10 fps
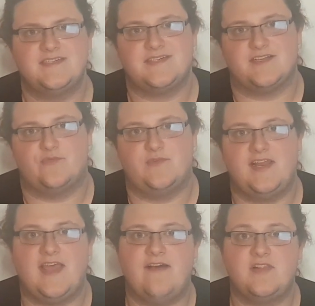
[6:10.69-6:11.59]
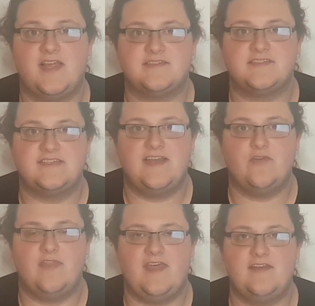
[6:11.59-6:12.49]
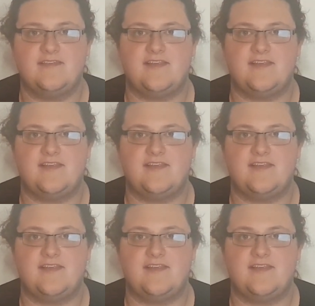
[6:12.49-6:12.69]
doesn't really have a leg to stand on there, does